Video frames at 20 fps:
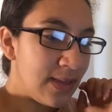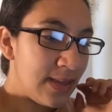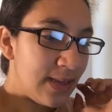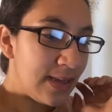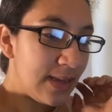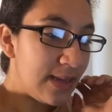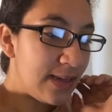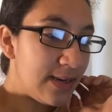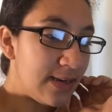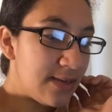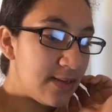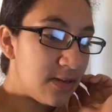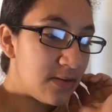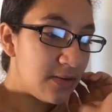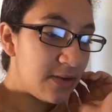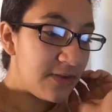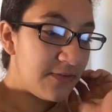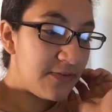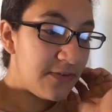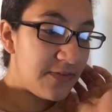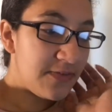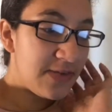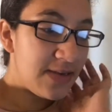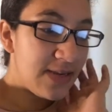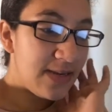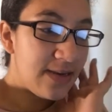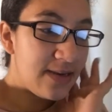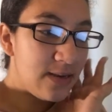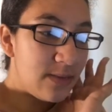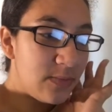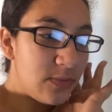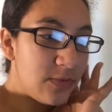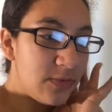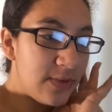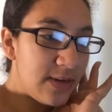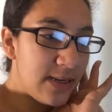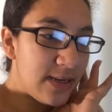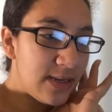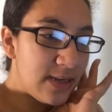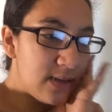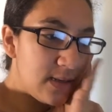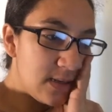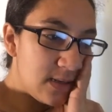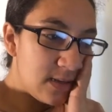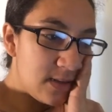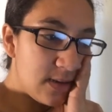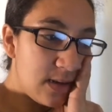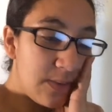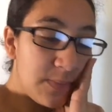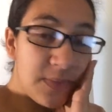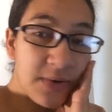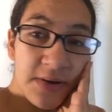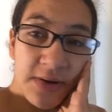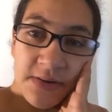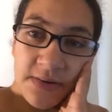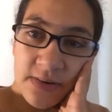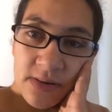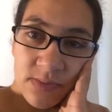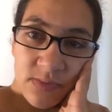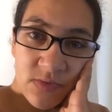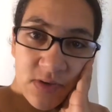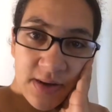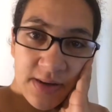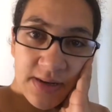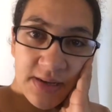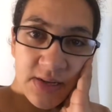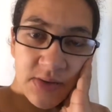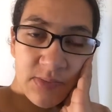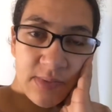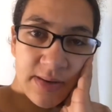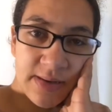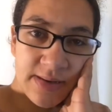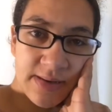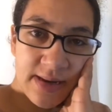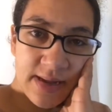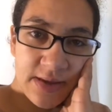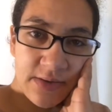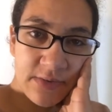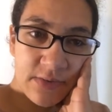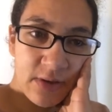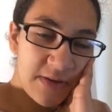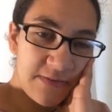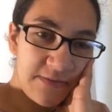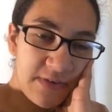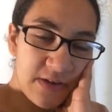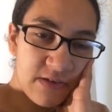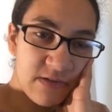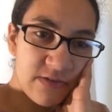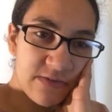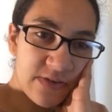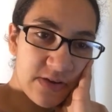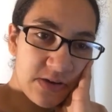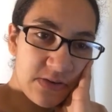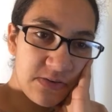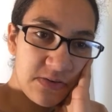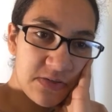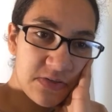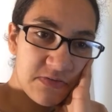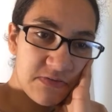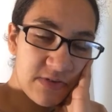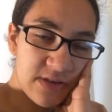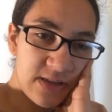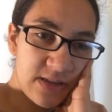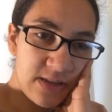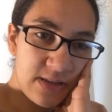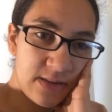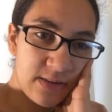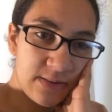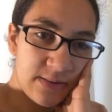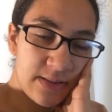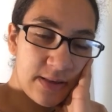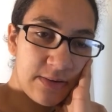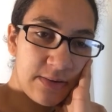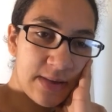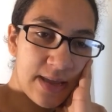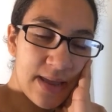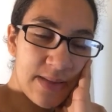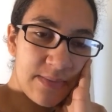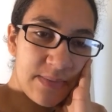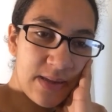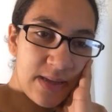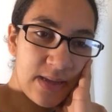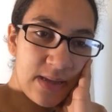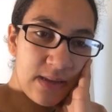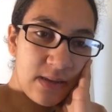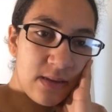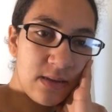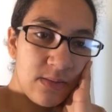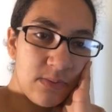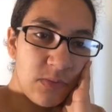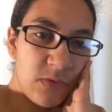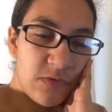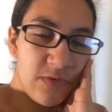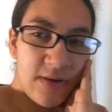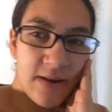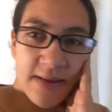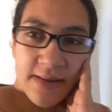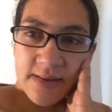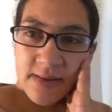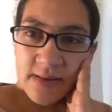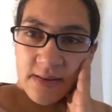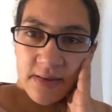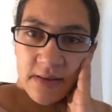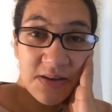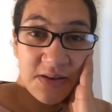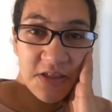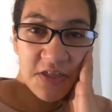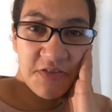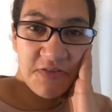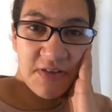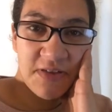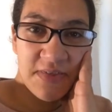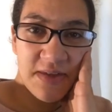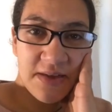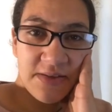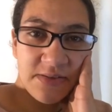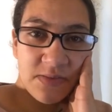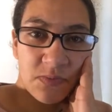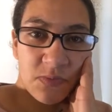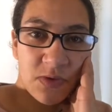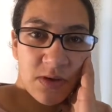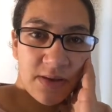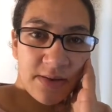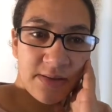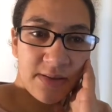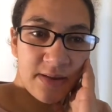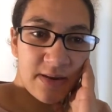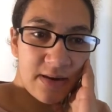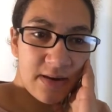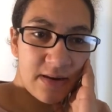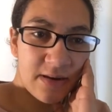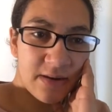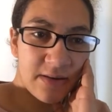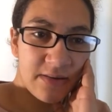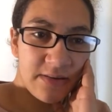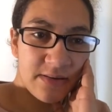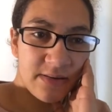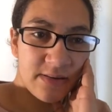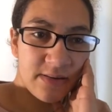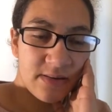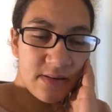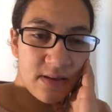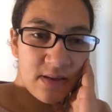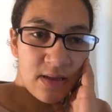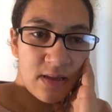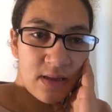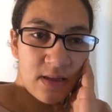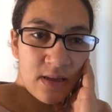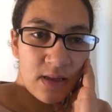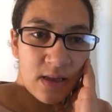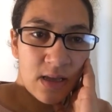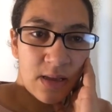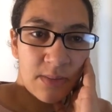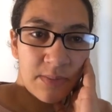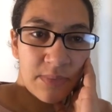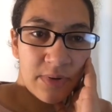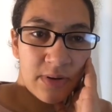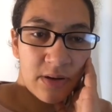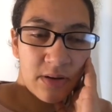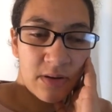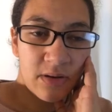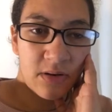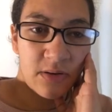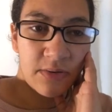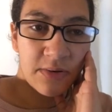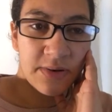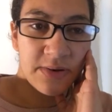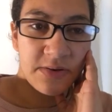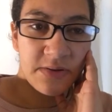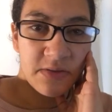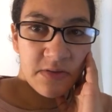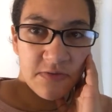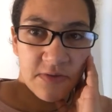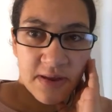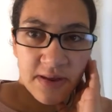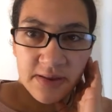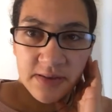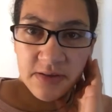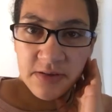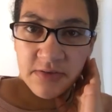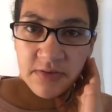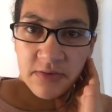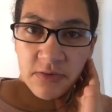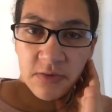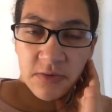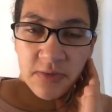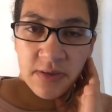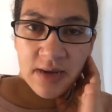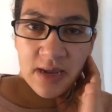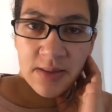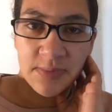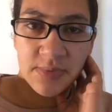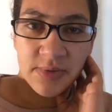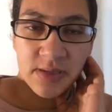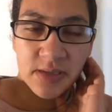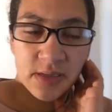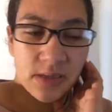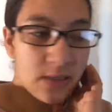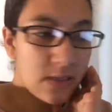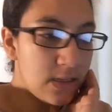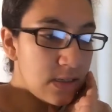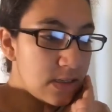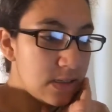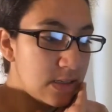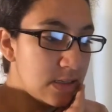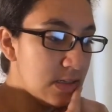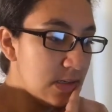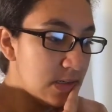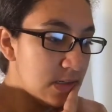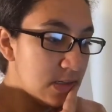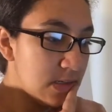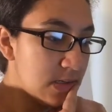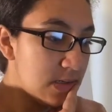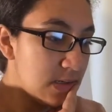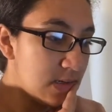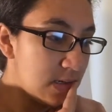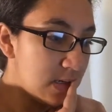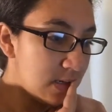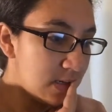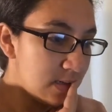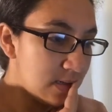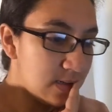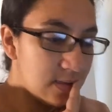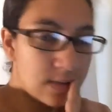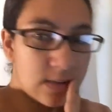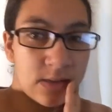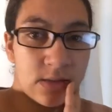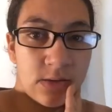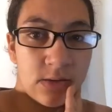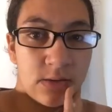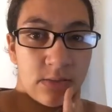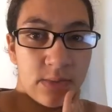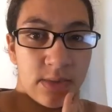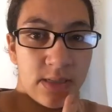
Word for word: It is 9.15 in the morning. I'm going to do some writing sprints now. figure if I do three, that'll get me more or less 3,000 words and then I can just plod along and do the rest during all the naps. So yeah, got my